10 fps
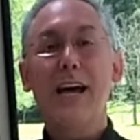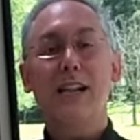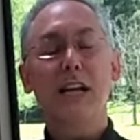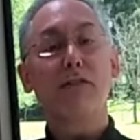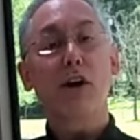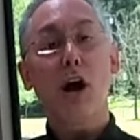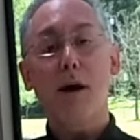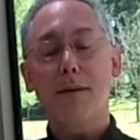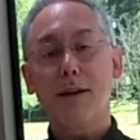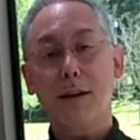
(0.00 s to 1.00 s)
Leave a
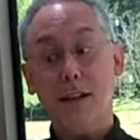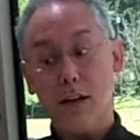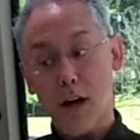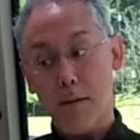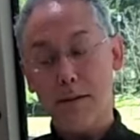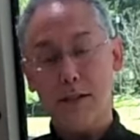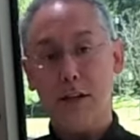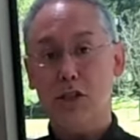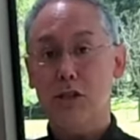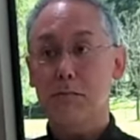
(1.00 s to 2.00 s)
comment in the comment
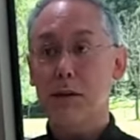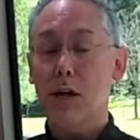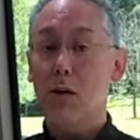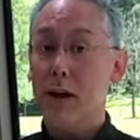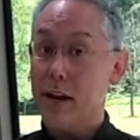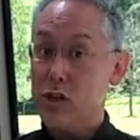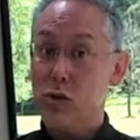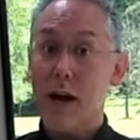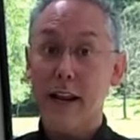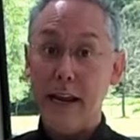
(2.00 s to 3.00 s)
section below, and I
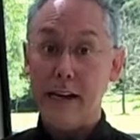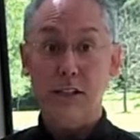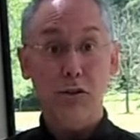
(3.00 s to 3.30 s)
try to answer